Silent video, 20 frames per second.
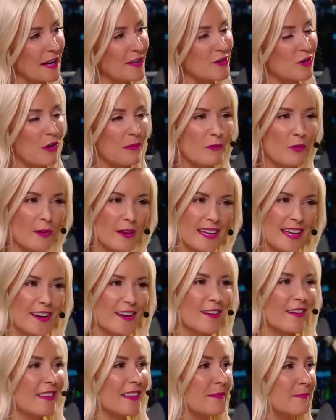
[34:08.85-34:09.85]
I know I'm going
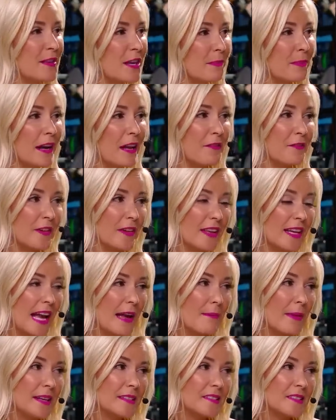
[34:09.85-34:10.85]
out on a limb here, but I feel like
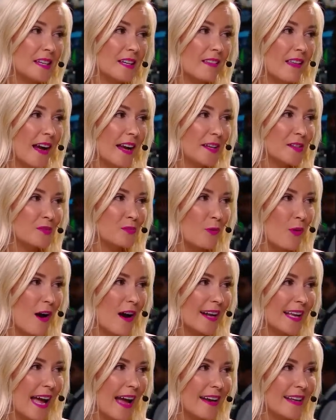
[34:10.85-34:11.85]
I might see Elias
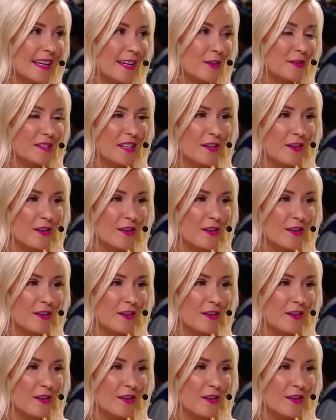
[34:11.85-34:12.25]
walk out of here as the